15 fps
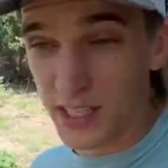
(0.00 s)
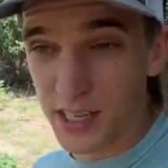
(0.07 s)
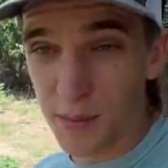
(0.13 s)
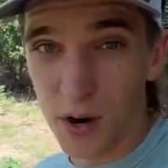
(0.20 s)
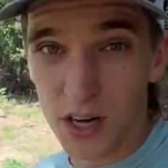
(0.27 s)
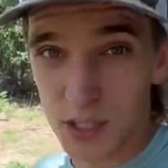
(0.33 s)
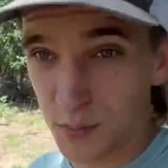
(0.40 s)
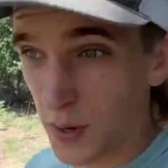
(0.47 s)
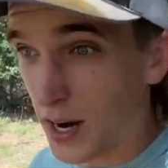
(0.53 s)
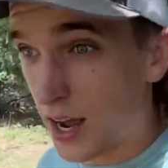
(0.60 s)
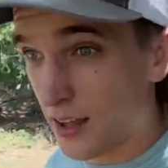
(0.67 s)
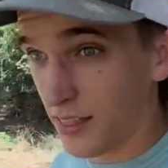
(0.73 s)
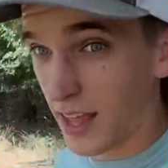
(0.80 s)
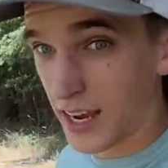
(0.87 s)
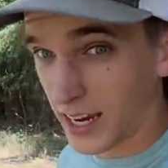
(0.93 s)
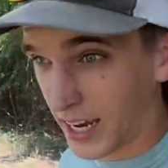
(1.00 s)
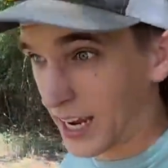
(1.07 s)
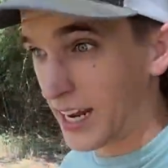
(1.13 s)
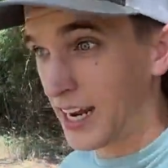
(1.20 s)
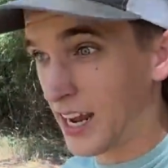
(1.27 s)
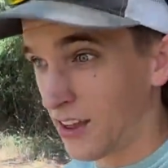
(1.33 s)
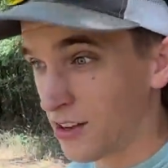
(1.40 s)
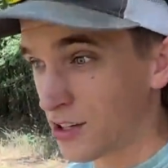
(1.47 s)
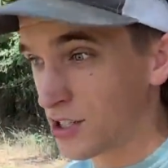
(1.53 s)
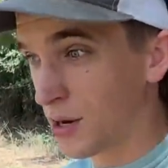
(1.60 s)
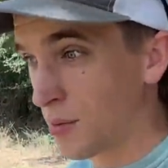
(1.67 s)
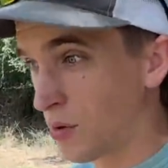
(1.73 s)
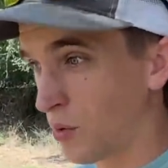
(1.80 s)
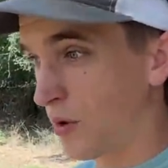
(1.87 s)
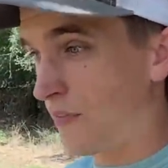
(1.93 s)
summer has been unlike any other
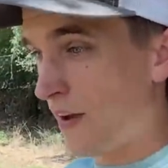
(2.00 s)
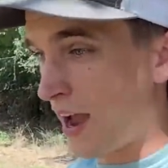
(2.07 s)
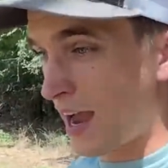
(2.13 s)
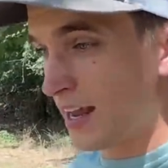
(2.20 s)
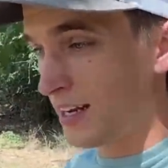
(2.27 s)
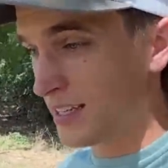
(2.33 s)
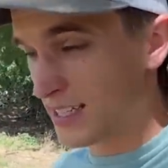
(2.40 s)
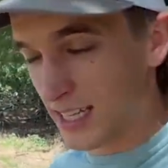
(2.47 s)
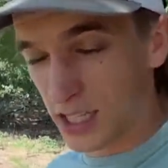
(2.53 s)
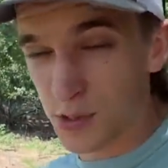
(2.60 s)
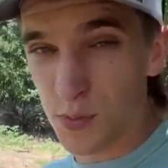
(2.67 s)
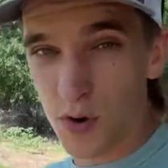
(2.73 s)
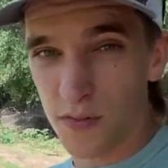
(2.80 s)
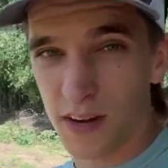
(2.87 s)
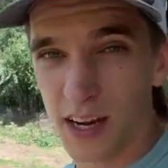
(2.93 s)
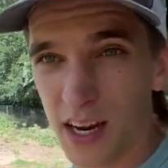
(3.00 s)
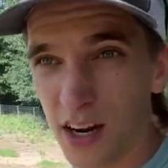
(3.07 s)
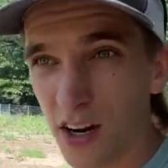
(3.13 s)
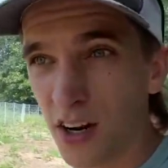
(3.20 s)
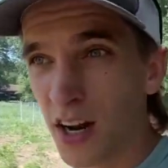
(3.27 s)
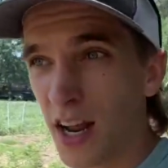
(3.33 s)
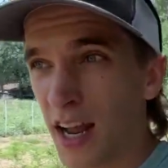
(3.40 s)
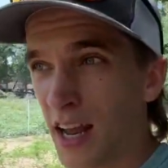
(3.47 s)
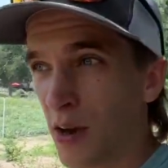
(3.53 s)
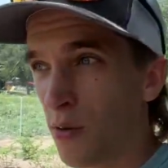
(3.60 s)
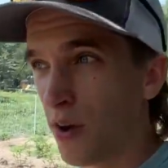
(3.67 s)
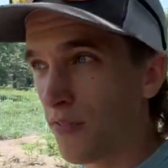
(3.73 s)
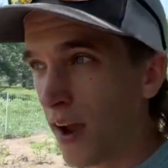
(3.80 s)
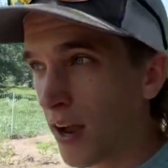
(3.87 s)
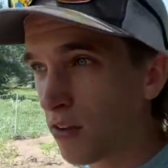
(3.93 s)
summer we've had since moving here.
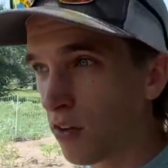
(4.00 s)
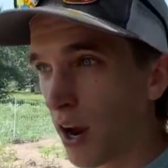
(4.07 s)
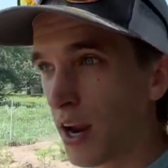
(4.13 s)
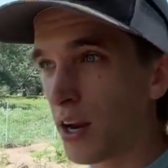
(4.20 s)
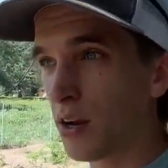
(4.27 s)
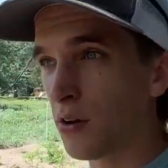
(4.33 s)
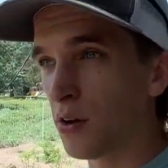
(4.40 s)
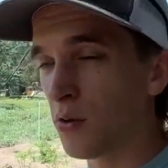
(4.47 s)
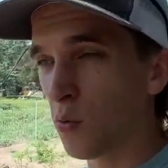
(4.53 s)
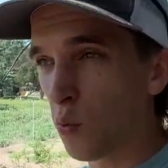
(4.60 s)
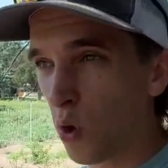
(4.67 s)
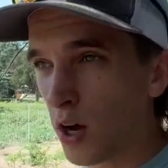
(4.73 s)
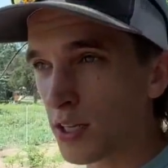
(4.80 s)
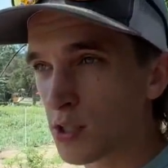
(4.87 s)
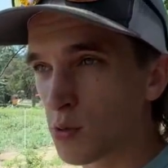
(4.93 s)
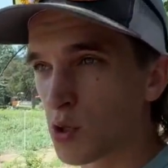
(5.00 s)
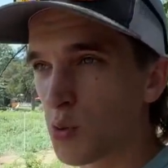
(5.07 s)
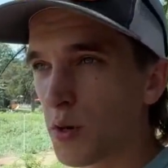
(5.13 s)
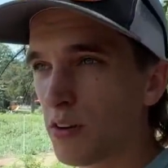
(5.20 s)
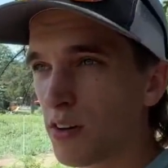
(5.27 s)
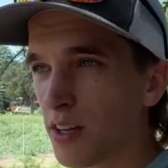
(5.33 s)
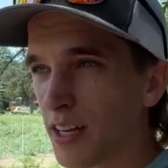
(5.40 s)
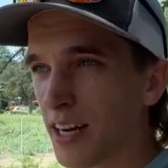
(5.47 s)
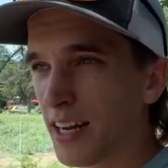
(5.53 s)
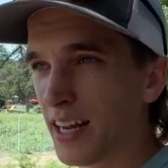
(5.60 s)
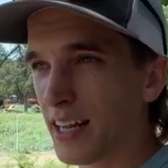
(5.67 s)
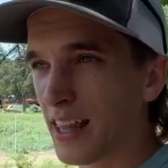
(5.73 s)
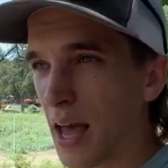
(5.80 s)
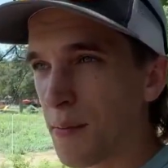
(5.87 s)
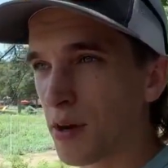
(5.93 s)
We've had rain once, which we really didn't
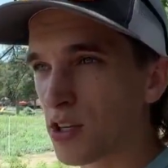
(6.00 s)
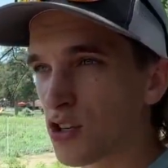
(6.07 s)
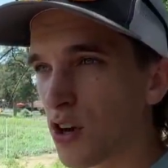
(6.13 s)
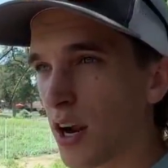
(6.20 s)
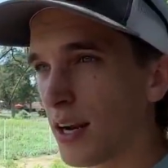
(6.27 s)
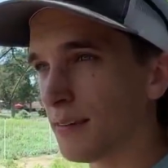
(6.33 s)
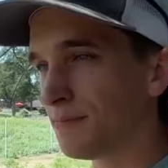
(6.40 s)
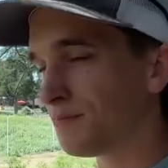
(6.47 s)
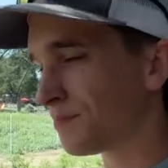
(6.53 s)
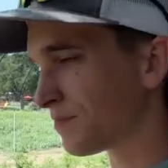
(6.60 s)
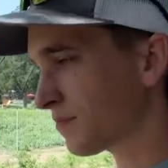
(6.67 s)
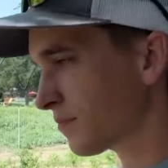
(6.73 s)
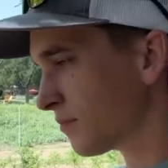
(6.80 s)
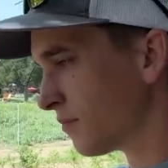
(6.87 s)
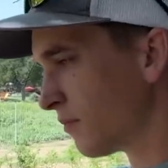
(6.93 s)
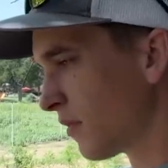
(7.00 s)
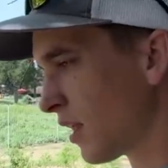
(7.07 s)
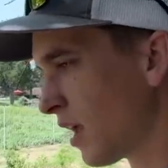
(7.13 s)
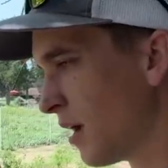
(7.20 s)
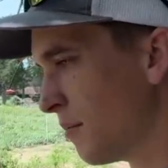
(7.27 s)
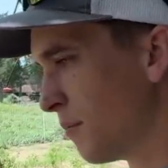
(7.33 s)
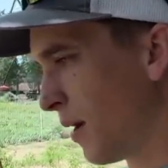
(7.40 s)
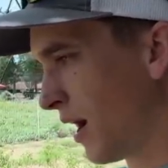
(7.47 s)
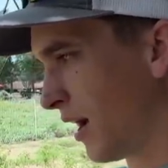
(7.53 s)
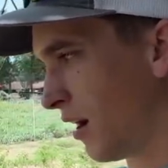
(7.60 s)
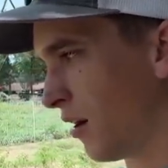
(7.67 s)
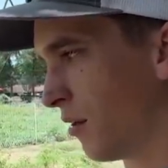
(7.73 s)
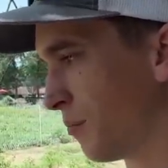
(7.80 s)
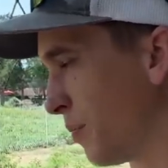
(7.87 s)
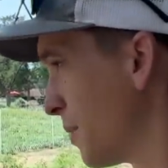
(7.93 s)
get that much rain, but
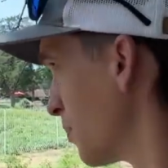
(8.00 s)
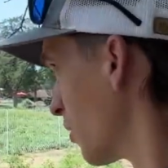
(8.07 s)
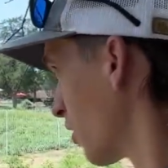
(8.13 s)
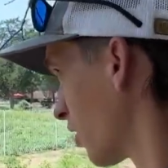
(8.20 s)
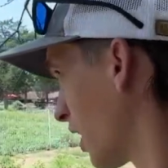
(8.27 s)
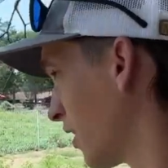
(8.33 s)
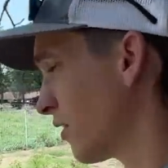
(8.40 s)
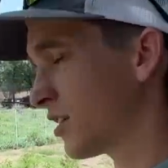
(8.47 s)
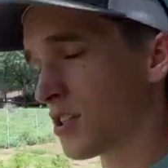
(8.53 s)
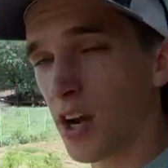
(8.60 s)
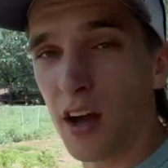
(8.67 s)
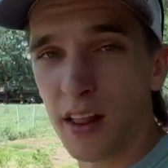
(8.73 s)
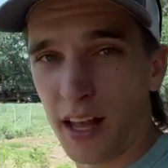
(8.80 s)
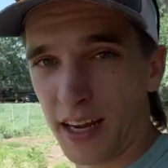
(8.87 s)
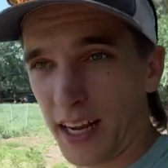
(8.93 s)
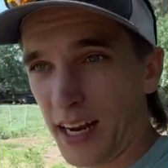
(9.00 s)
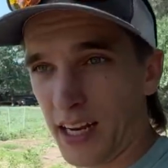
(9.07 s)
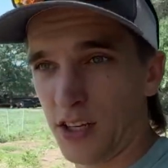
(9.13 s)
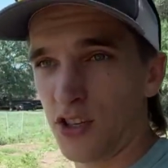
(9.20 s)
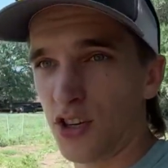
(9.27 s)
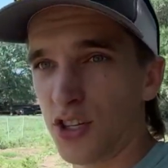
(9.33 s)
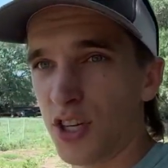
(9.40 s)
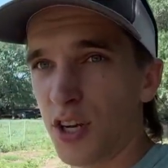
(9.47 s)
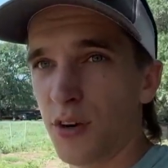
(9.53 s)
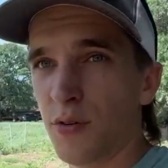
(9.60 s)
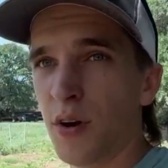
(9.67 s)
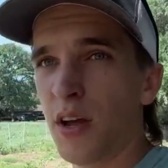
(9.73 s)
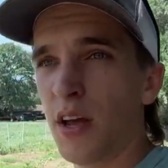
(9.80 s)
people around us got like an inch or 2.